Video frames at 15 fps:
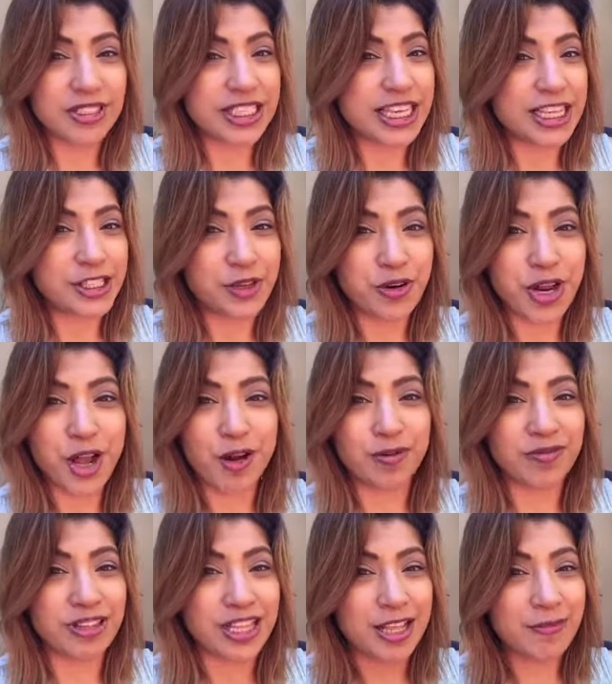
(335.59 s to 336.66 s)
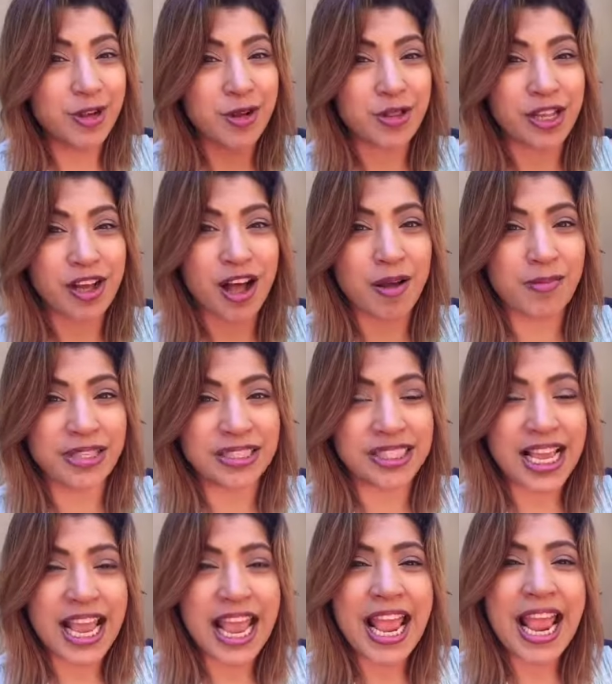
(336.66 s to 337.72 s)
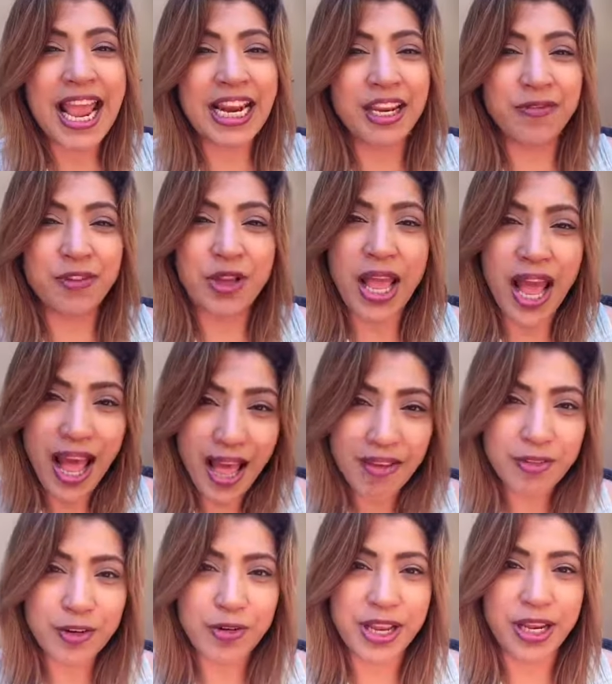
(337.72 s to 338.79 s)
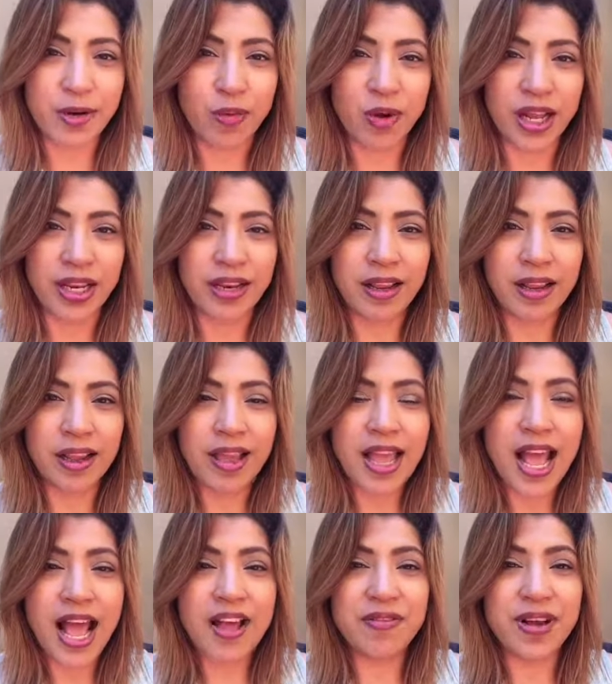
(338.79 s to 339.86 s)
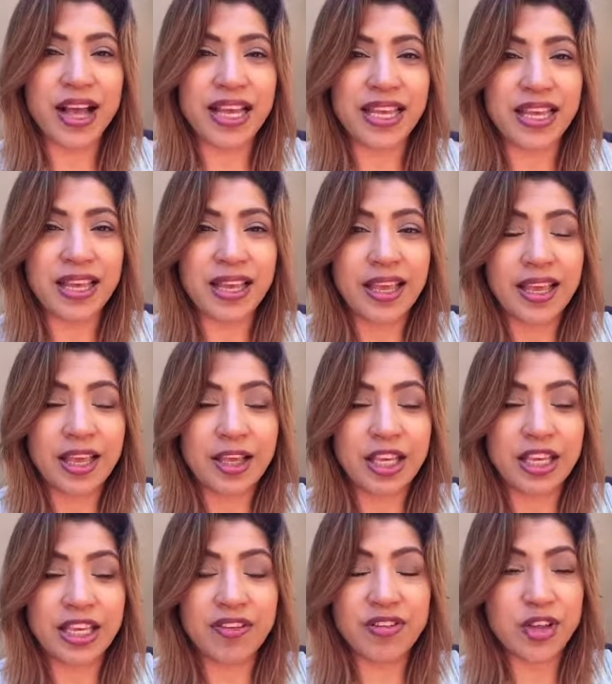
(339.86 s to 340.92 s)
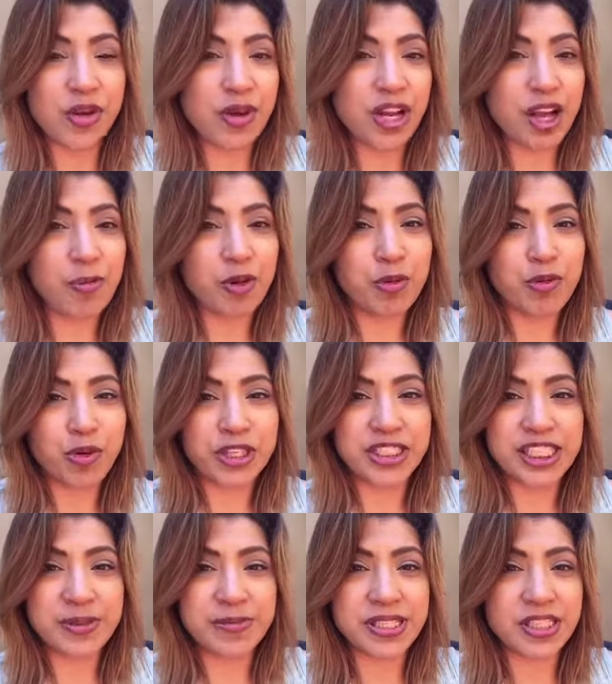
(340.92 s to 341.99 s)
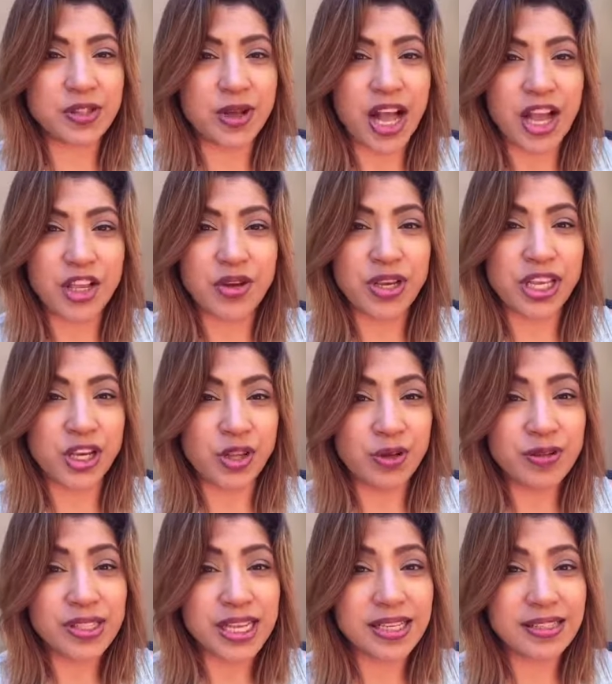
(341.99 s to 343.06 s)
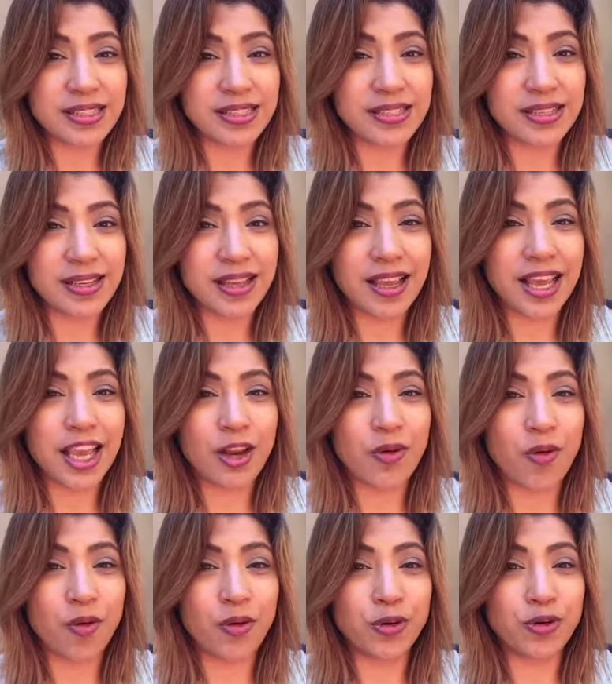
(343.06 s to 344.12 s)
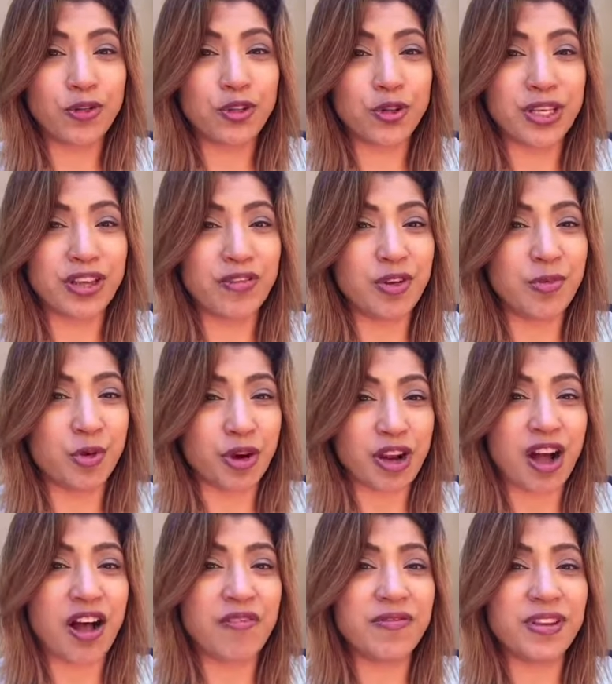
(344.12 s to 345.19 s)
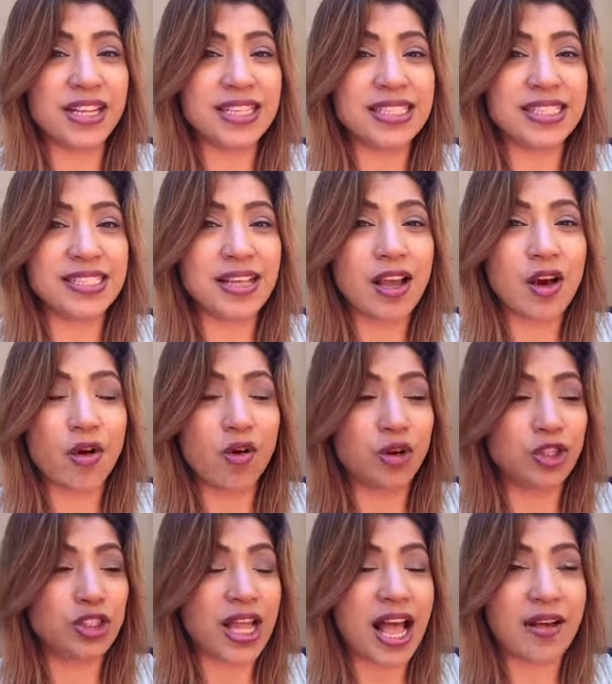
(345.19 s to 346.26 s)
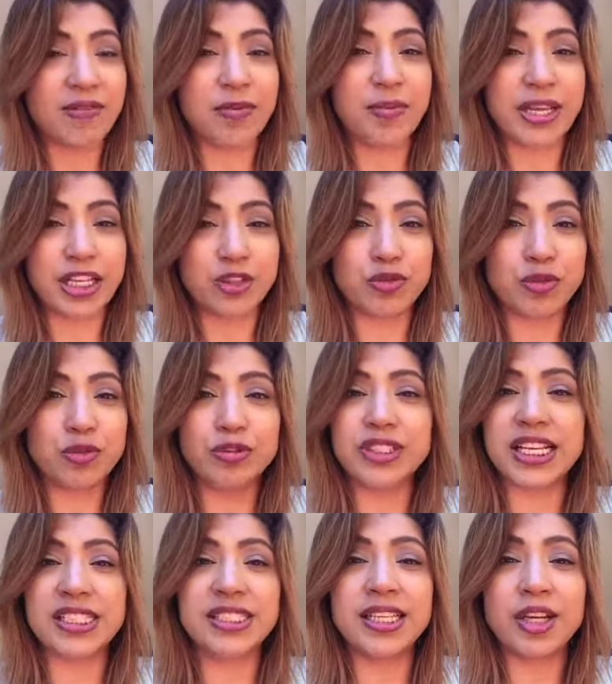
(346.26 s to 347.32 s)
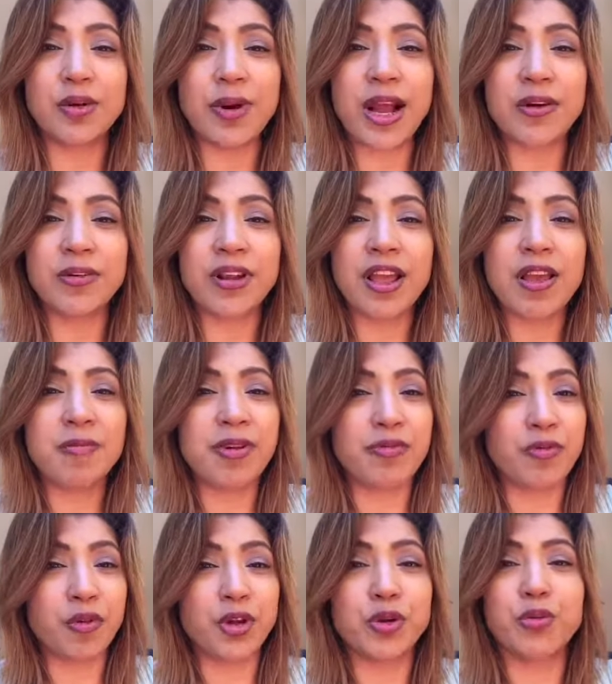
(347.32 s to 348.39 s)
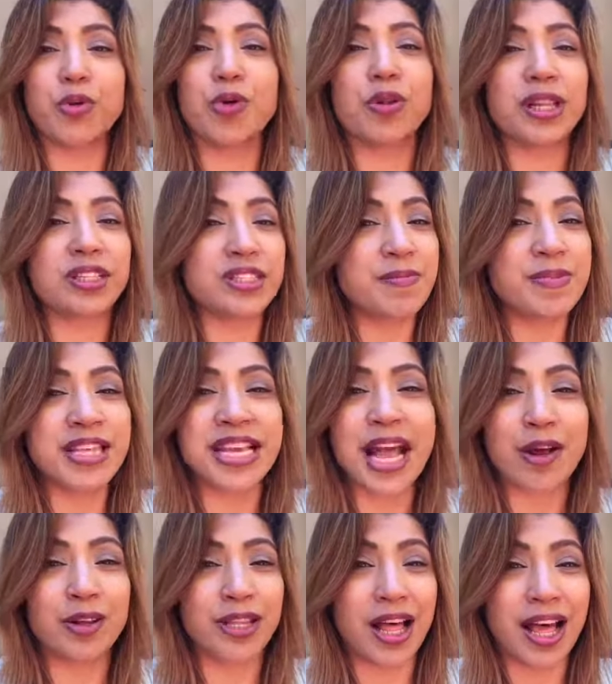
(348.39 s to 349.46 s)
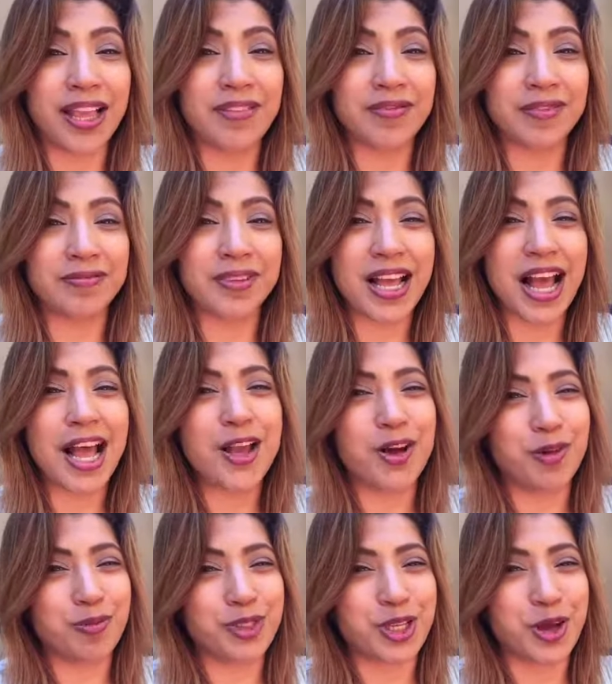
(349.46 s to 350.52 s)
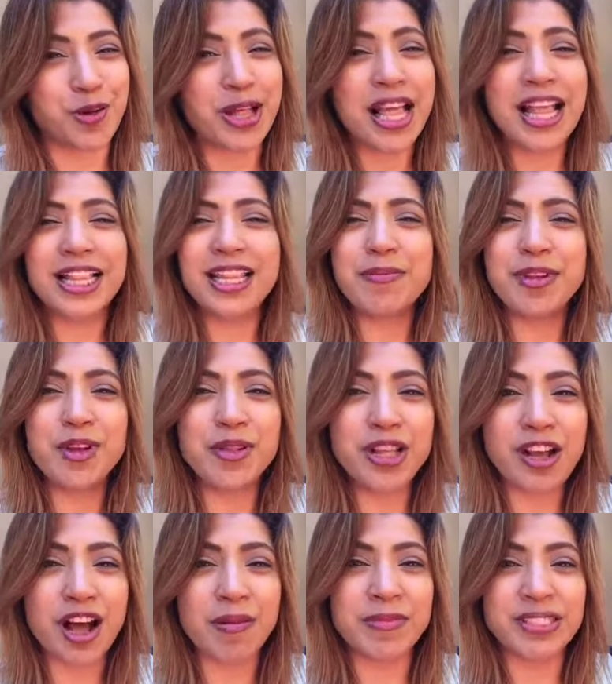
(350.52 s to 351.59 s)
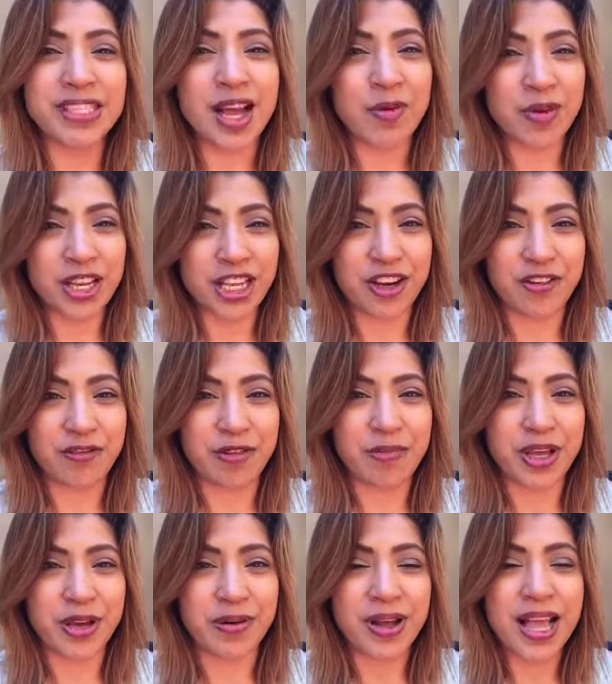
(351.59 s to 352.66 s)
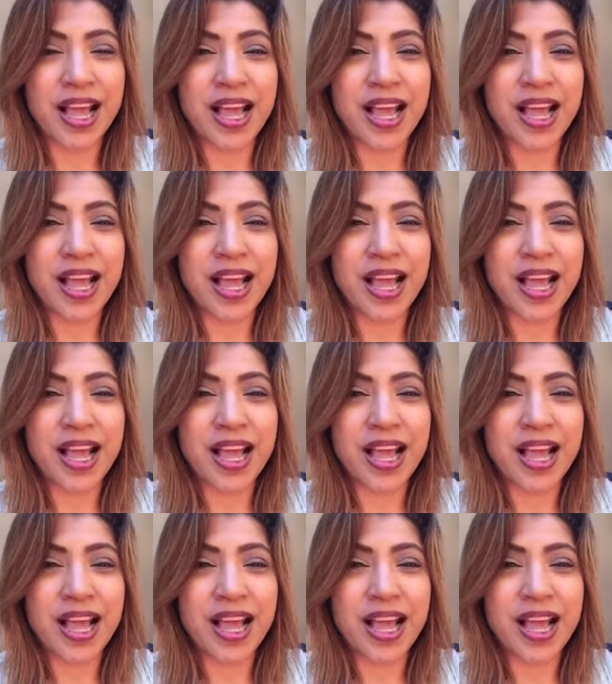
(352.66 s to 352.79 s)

Yes or no? Let me know in the comments. And if you have created one, have I given you a couple more tips as to how you can use it in order to give you more confidence or to have it be a true testing ground before you roll something out live? I hope so. Let me know in the comments. I want to hear from you.